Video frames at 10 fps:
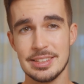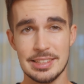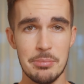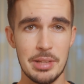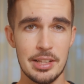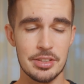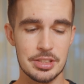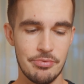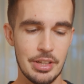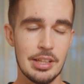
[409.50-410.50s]
some
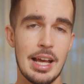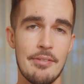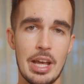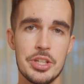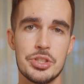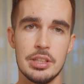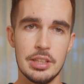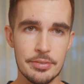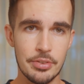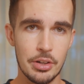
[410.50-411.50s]
lenders will eventually
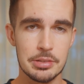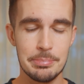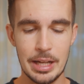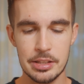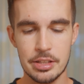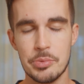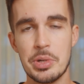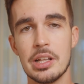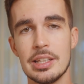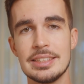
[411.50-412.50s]
default, but
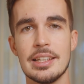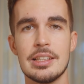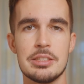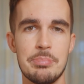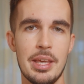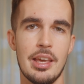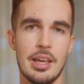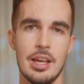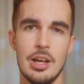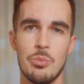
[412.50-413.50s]
realistically
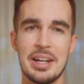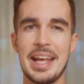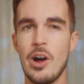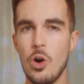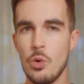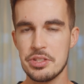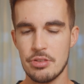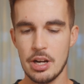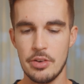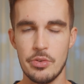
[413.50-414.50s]
speaking, one can always
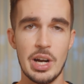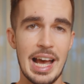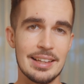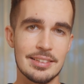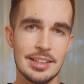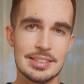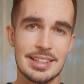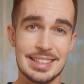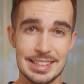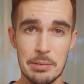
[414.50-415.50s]
recover at
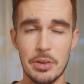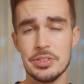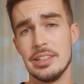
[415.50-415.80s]
least some of the